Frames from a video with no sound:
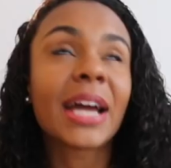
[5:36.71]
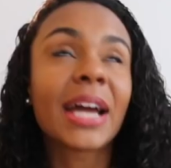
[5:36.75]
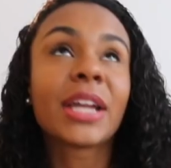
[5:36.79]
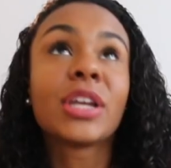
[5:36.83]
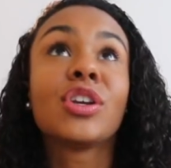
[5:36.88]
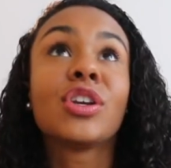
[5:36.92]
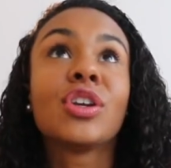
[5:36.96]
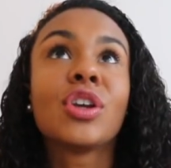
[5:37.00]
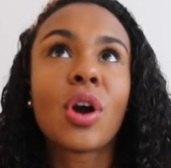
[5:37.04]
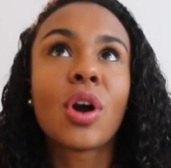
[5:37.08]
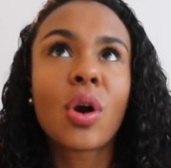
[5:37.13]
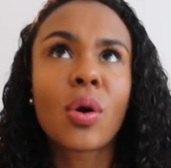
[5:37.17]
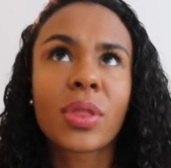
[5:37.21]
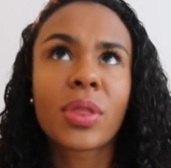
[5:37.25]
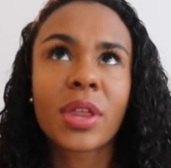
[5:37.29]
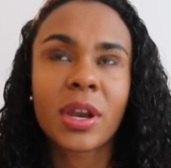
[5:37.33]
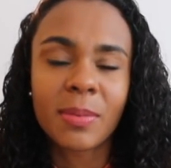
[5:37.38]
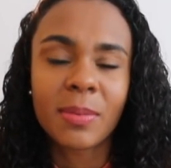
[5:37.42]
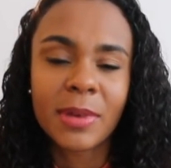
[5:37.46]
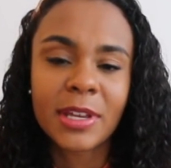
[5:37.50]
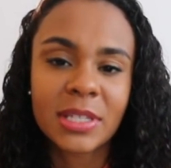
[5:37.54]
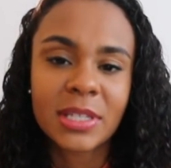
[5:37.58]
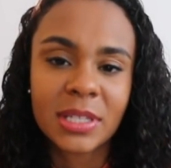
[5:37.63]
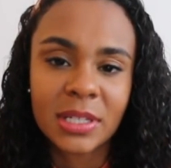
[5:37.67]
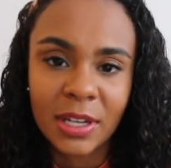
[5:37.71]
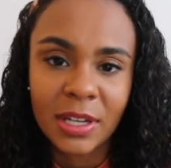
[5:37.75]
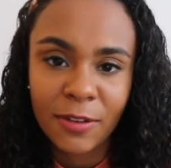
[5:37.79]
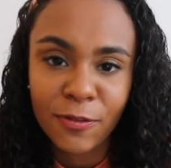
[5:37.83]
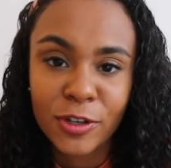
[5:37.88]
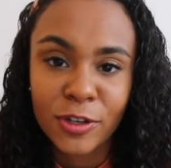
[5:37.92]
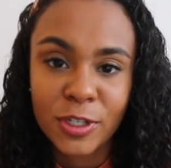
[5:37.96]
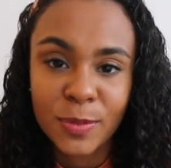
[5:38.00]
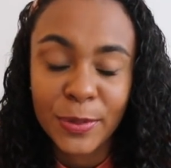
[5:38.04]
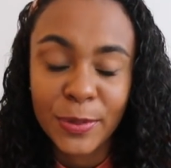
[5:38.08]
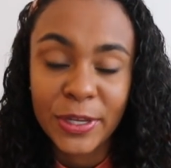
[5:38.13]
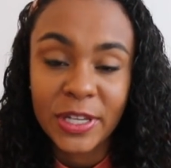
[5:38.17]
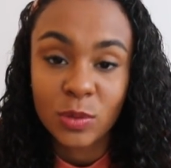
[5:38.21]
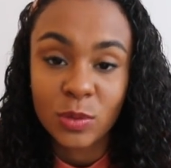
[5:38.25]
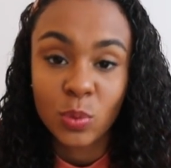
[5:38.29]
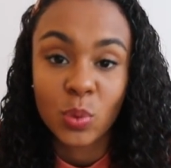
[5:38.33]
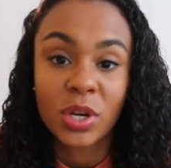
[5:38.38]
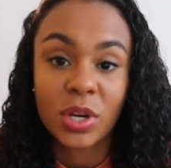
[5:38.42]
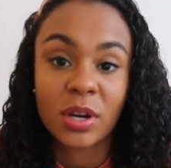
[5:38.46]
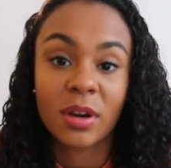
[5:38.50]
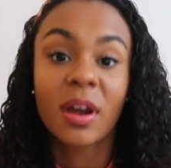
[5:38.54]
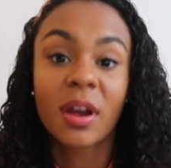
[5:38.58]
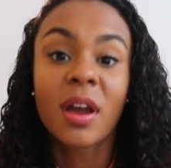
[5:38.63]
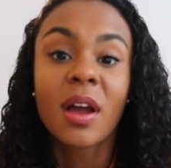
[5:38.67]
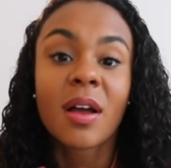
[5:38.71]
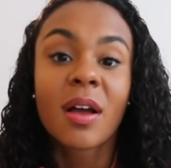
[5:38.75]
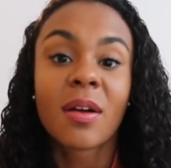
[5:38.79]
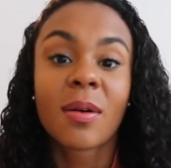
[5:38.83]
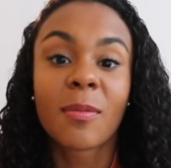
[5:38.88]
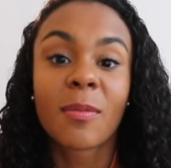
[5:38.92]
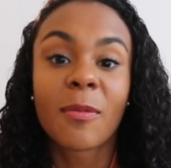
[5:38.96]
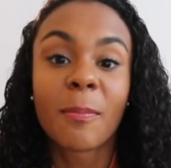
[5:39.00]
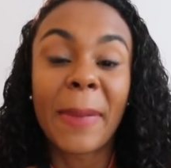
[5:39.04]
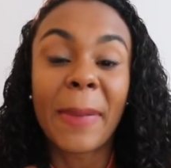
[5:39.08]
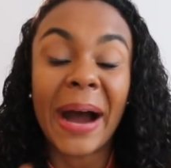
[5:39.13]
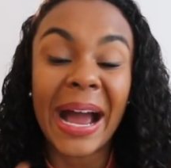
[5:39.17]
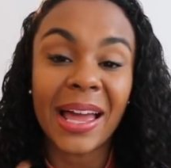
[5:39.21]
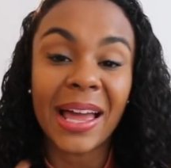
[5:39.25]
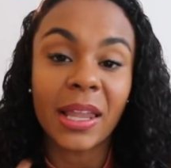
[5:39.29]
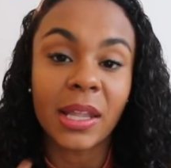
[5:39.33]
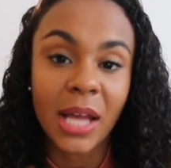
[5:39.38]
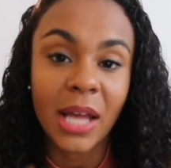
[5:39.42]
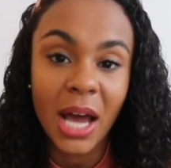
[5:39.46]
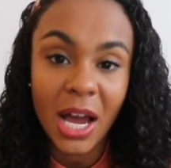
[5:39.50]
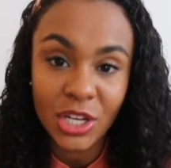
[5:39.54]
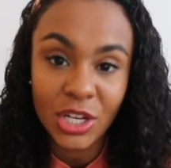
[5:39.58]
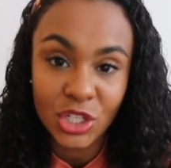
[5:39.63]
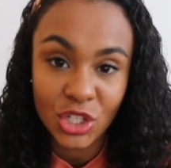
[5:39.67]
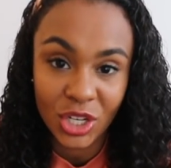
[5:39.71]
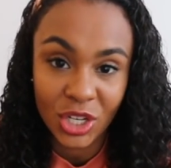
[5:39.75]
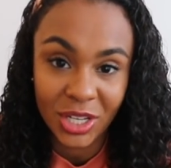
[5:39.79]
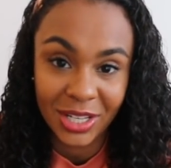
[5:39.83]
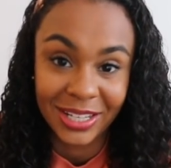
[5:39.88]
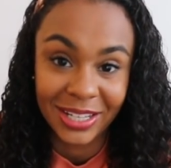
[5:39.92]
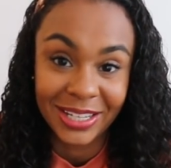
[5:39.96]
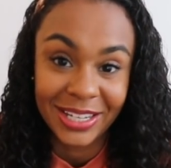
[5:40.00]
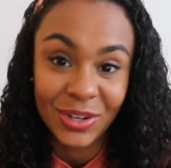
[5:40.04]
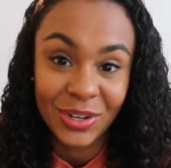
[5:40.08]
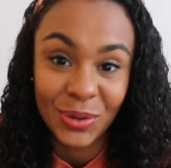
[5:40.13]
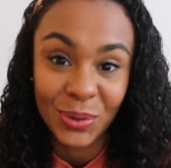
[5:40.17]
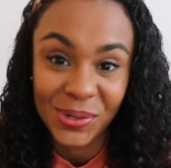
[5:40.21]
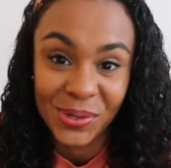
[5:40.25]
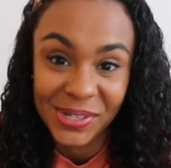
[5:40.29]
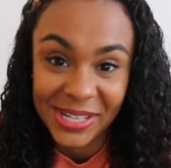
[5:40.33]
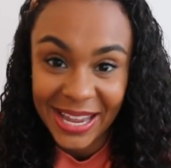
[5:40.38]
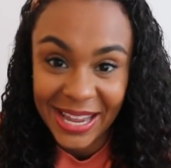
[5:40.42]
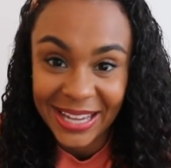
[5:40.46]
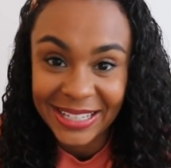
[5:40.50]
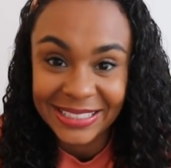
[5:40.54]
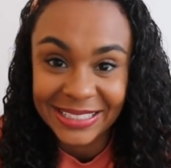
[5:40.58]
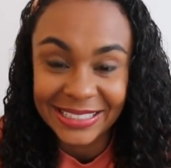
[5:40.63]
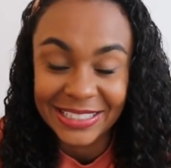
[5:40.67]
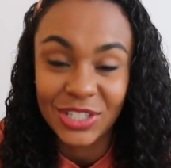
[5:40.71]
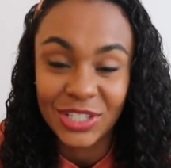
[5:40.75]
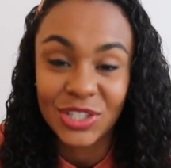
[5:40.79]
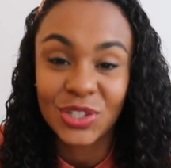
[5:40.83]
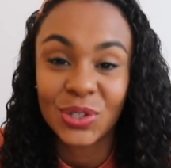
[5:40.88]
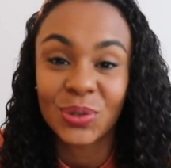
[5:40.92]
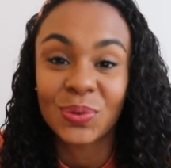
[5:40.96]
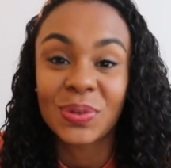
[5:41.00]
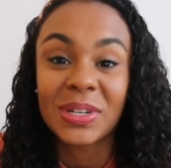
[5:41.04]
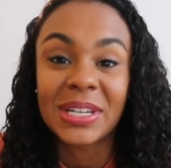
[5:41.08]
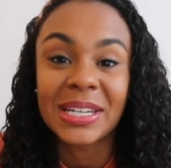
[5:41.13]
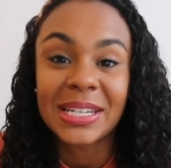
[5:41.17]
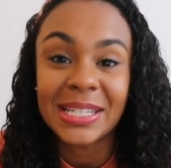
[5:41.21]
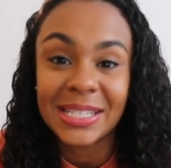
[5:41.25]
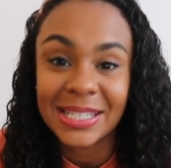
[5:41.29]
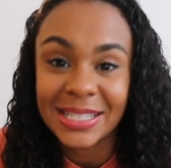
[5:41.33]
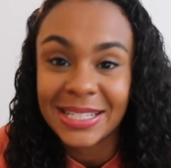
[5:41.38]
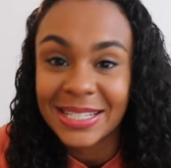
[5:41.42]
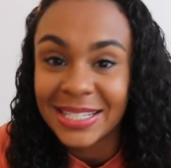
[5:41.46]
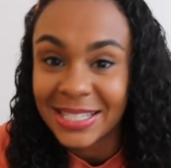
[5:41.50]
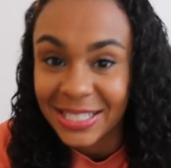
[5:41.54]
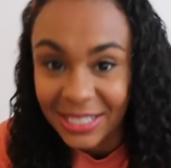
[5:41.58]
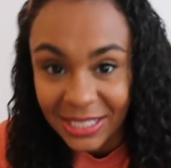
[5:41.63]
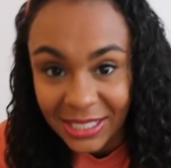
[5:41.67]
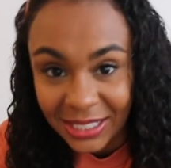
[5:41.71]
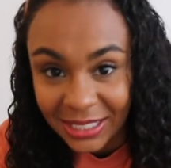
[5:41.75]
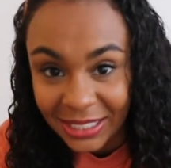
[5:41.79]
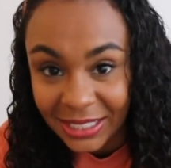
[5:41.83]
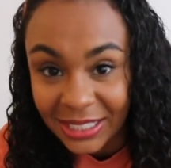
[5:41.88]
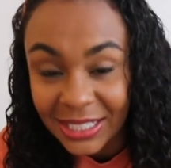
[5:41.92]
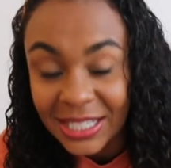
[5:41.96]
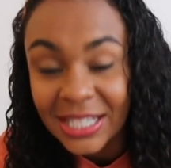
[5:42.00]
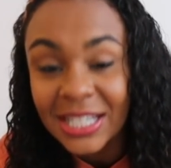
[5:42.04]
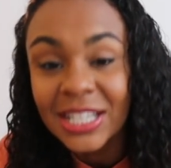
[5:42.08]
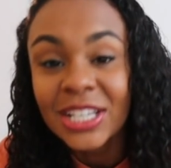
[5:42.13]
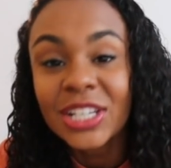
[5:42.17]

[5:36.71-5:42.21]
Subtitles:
I know that it makes a difference, because we're biologically created to need sun.